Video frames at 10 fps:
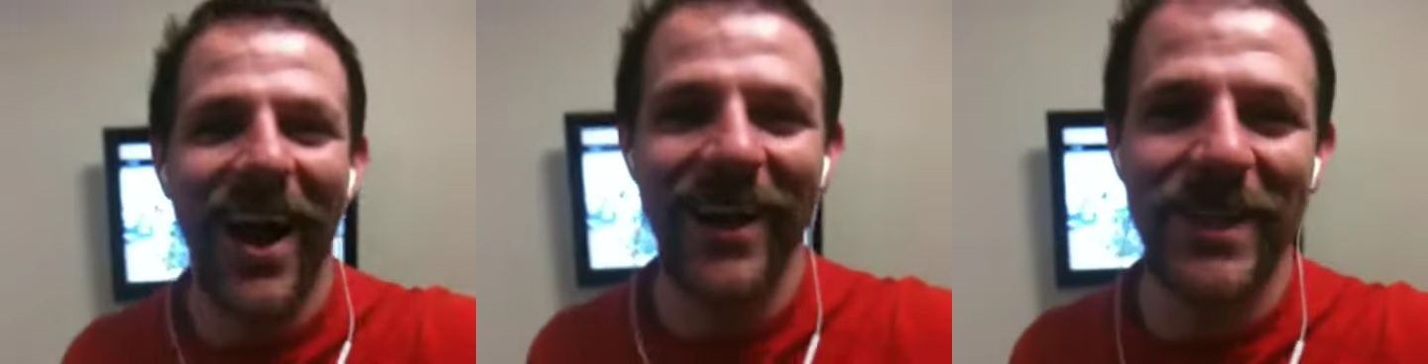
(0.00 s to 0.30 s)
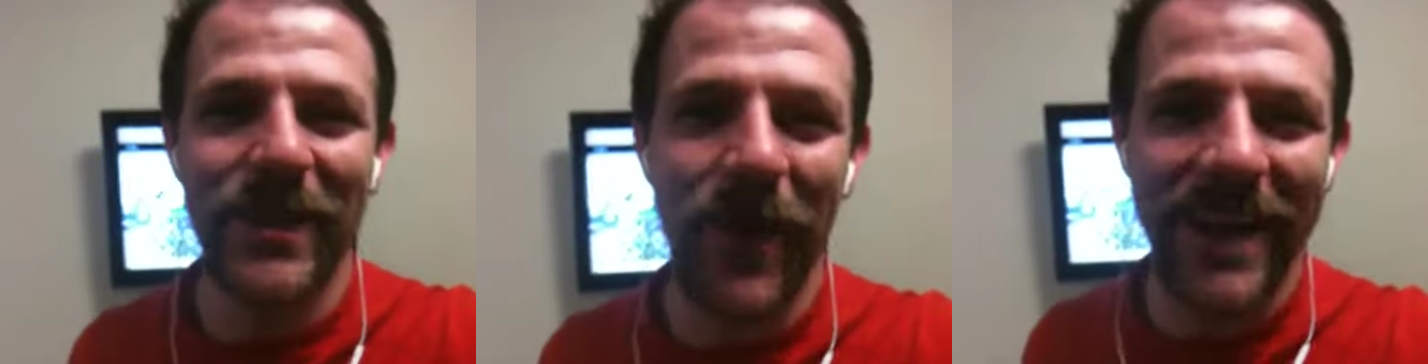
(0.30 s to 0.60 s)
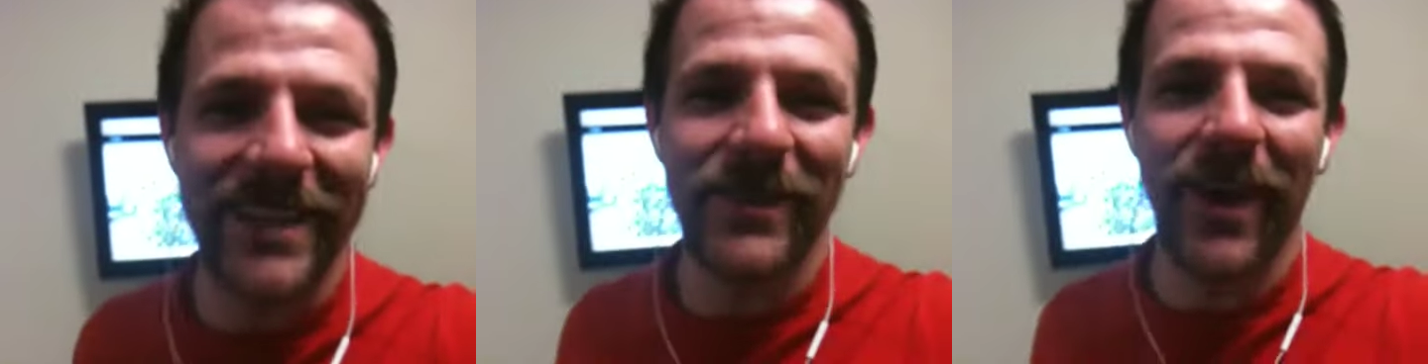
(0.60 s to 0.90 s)
I just
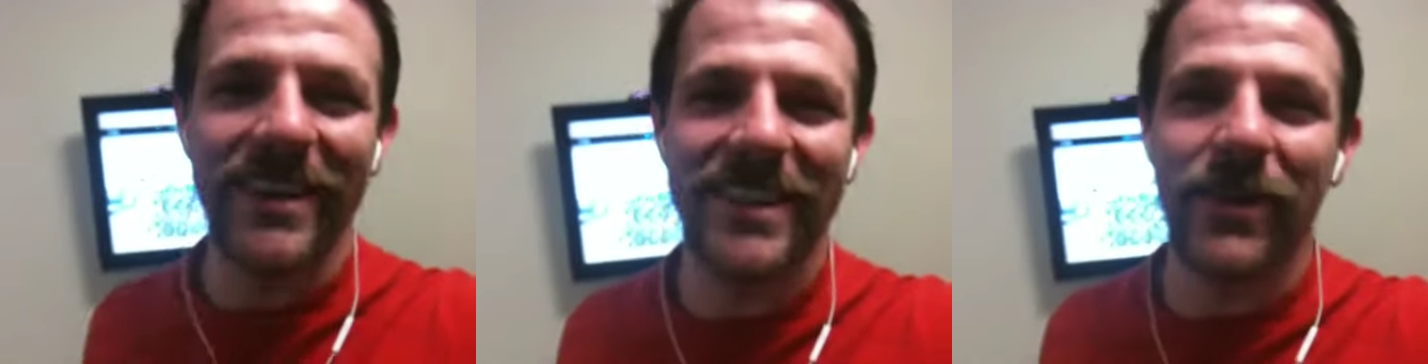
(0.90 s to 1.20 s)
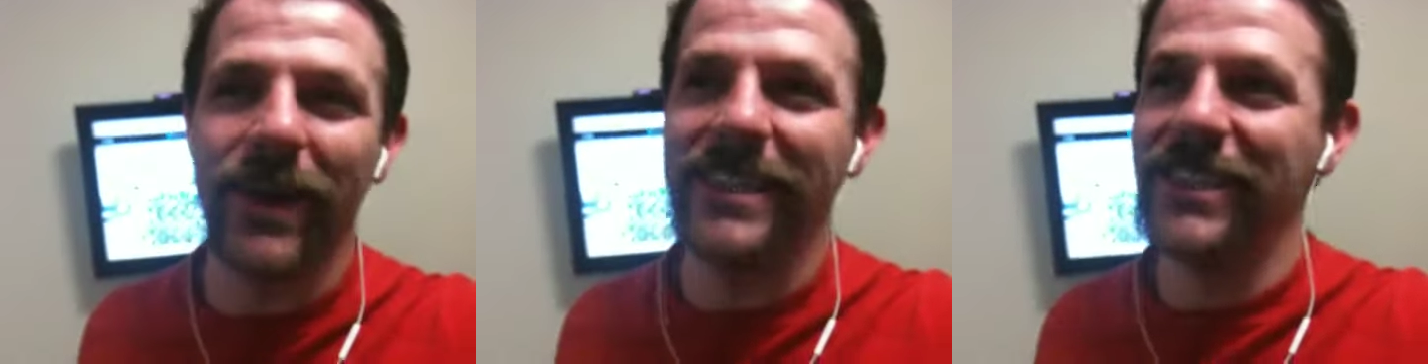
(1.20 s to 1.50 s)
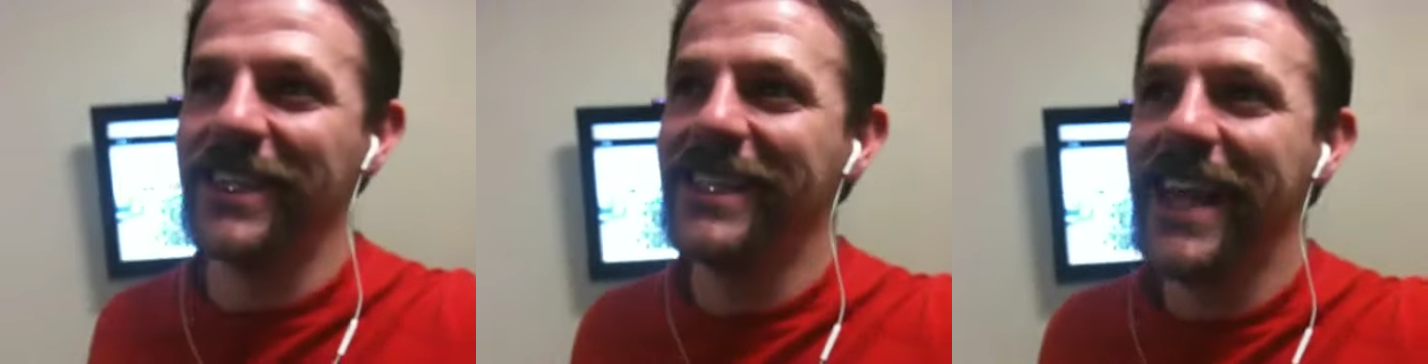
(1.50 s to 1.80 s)
wanted to ask the
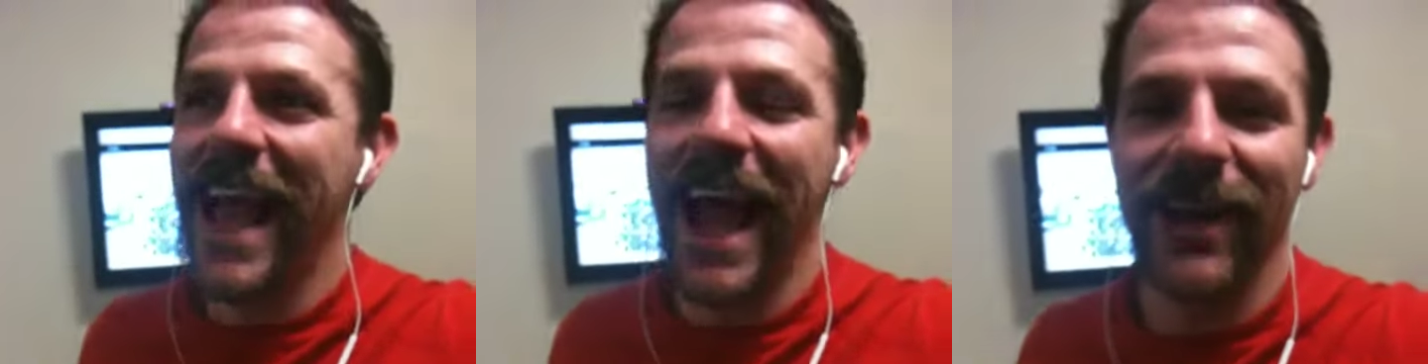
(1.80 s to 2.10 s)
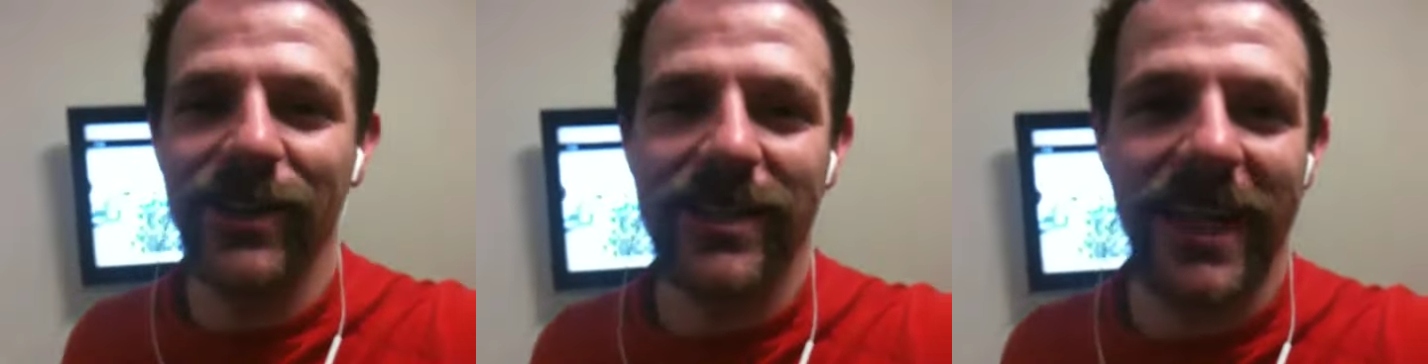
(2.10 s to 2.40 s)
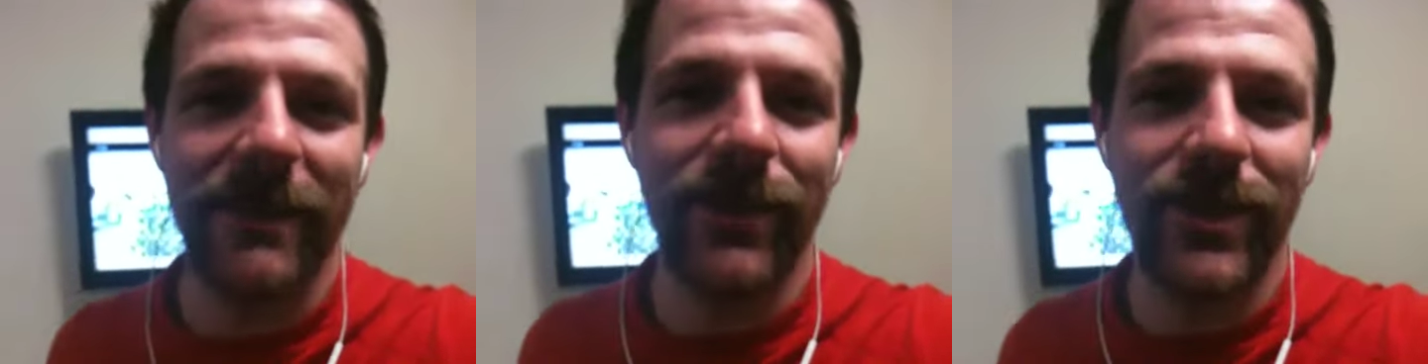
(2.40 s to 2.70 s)
question, how do you
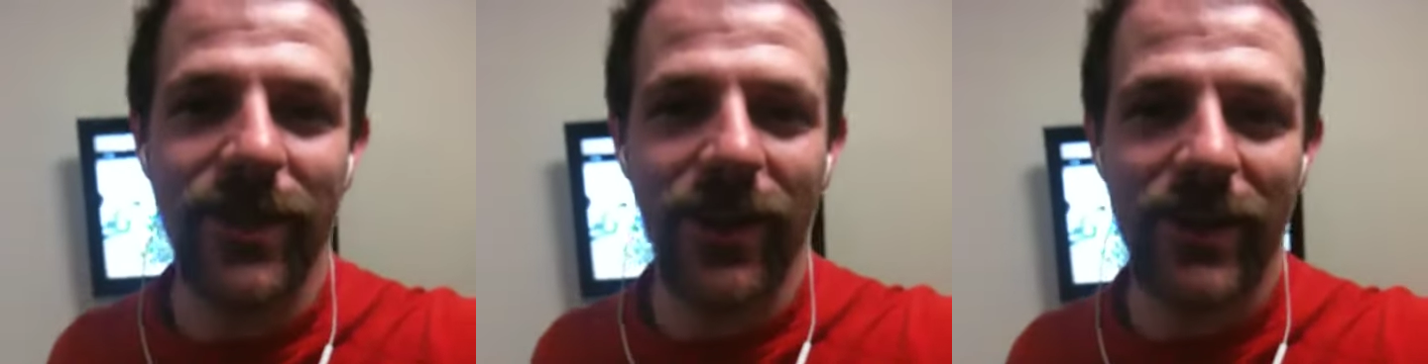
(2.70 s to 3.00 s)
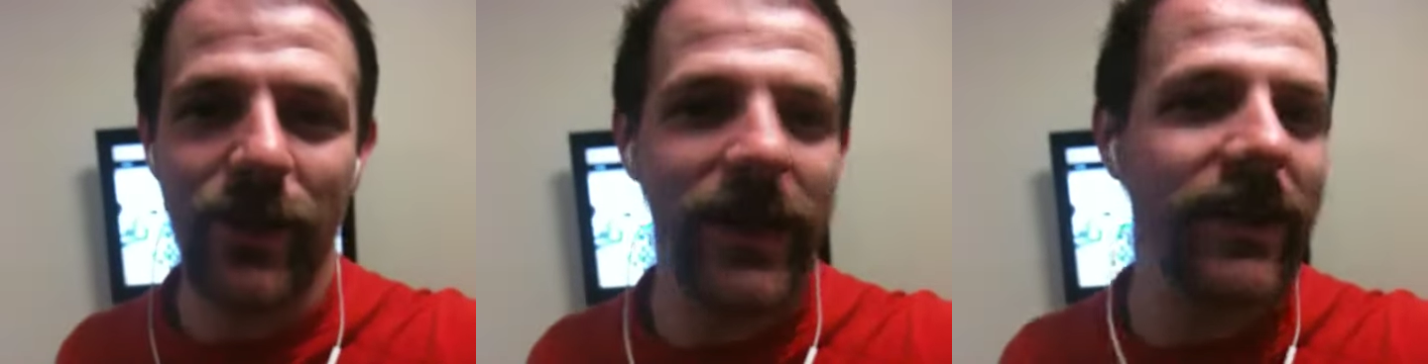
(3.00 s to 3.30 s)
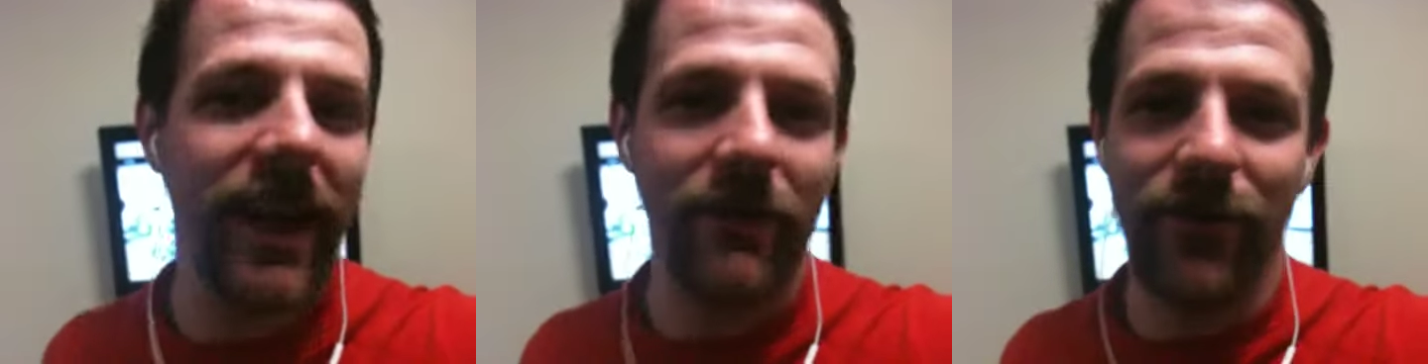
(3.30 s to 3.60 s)
say moustache where you
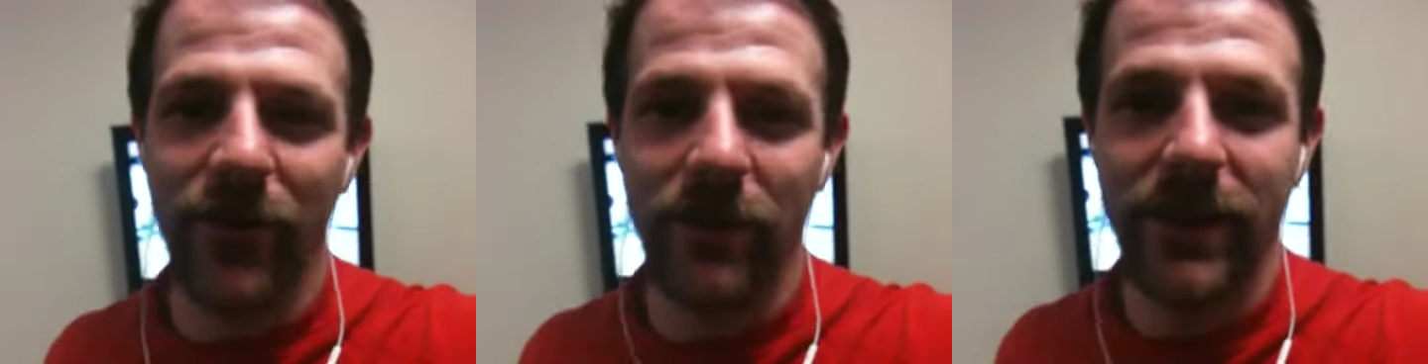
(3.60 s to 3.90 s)
come from?